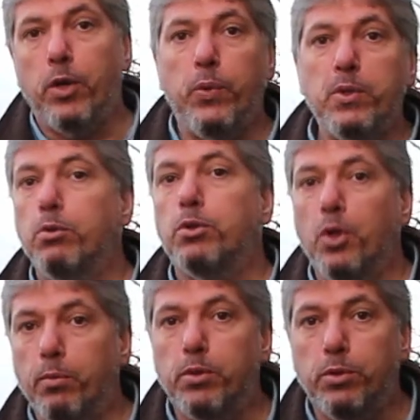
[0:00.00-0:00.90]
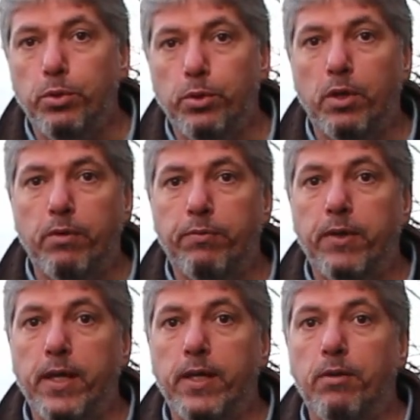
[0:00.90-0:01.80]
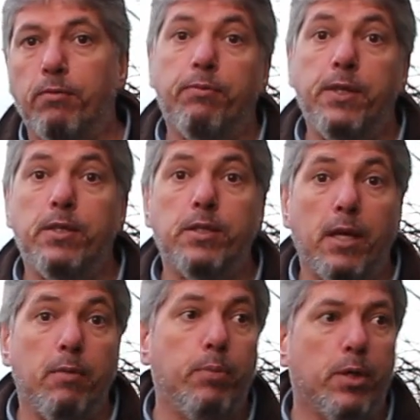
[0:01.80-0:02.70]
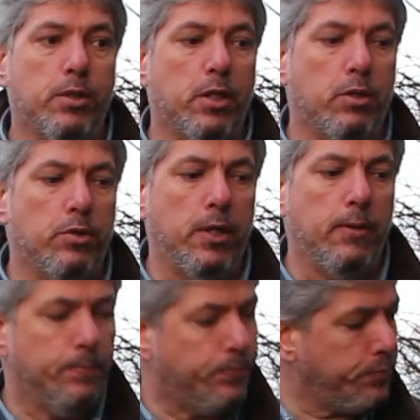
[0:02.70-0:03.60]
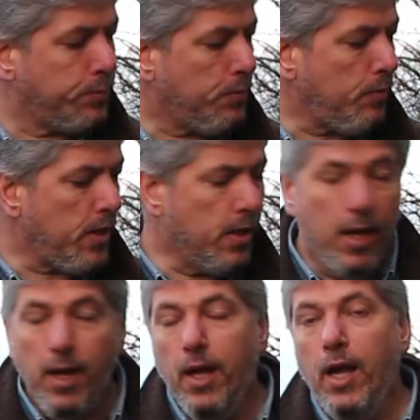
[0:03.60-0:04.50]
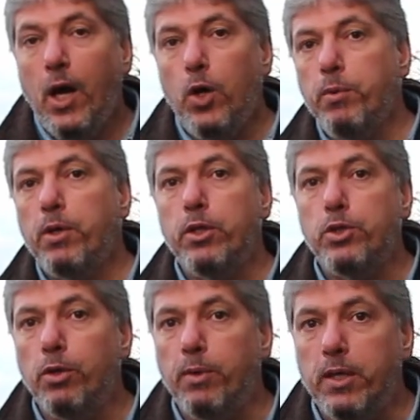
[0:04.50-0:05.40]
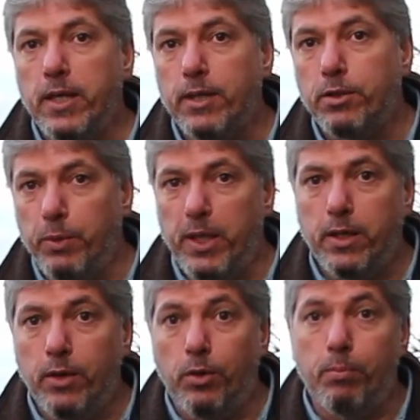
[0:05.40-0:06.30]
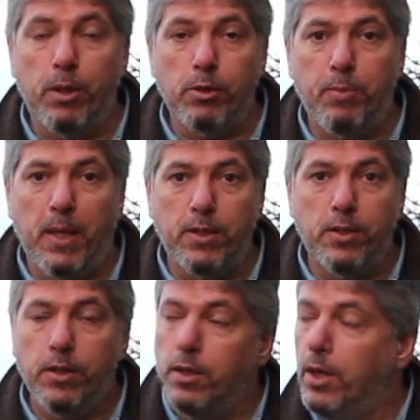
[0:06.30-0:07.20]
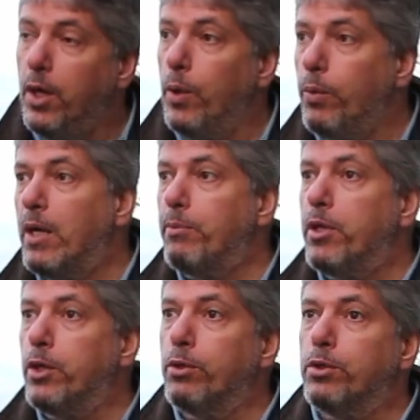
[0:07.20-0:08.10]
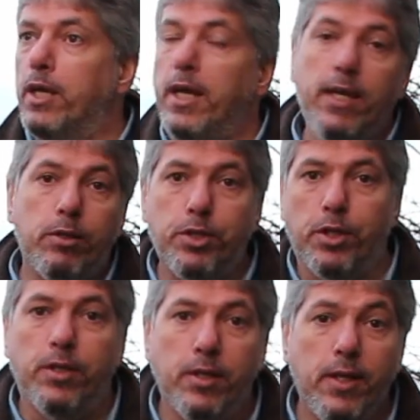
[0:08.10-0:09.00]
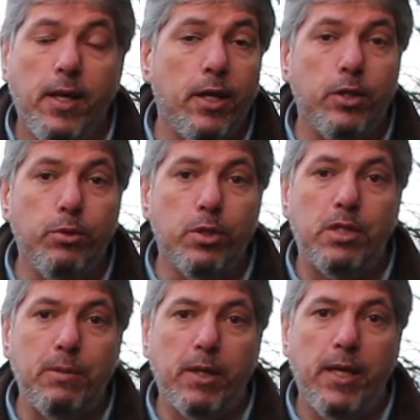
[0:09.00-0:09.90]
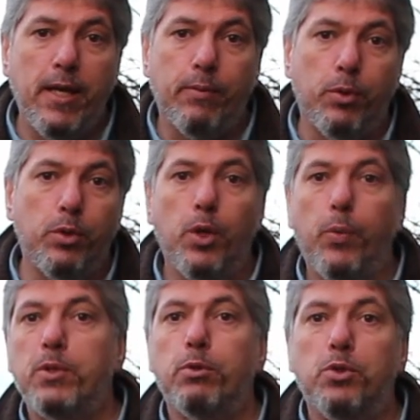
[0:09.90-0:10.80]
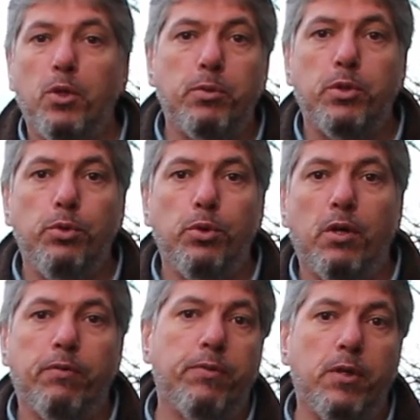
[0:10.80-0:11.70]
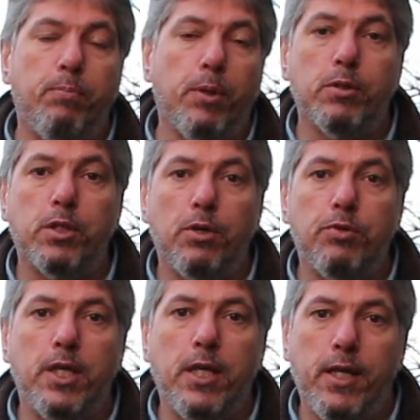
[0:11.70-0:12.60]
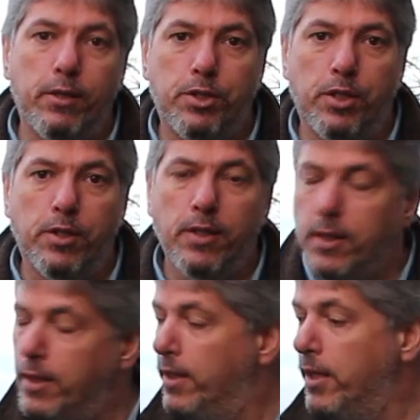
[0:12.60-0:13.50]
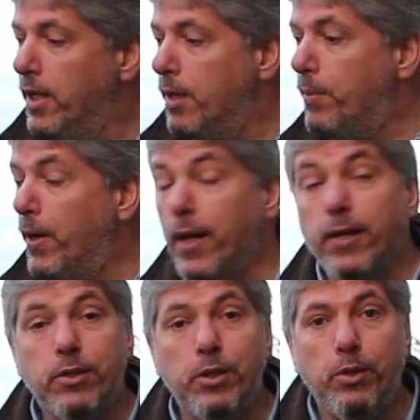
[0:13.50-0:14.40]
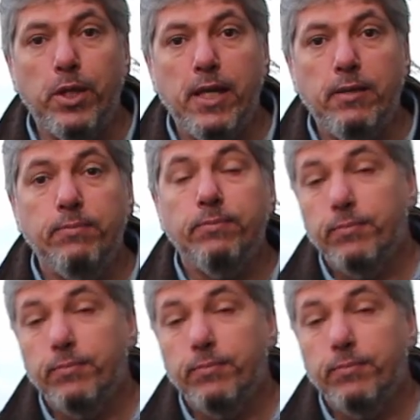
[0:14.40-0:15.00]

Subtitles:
our whistle-stop tour of Dumfries and Burns country. I hope you're going to join me next week on Burns Banter, where I'm going to go to Ayrshire and do the same again. We'll do a whistle-stop tour of the Burns country in Ayrshire. But until then,